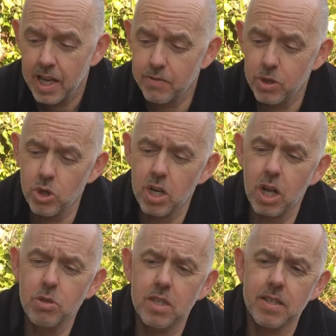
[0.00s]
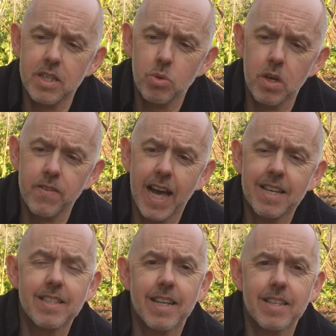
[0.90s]
If you look closely at this, where I've
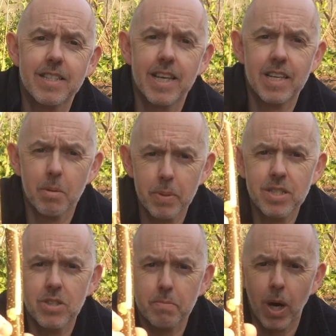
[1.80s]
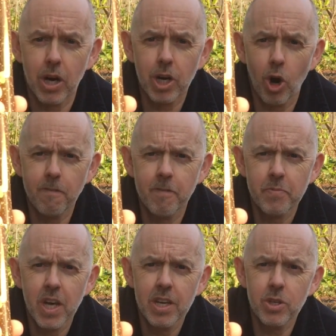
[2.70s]
accidentally taken a bit of the bark off,
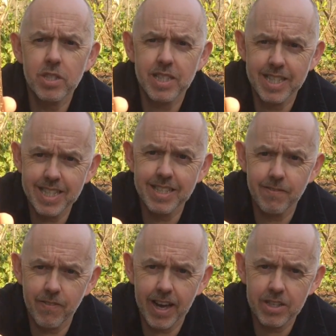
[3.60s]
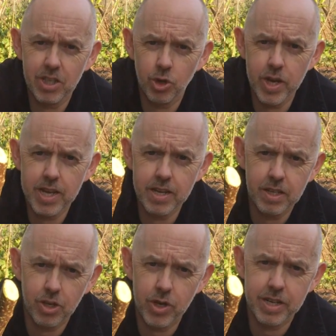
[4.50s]
you can see it is in fact green
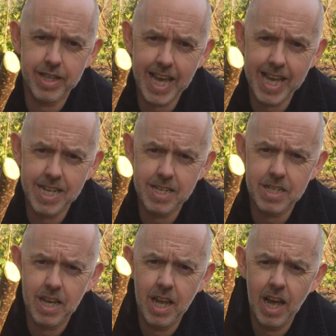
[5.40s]
at the end.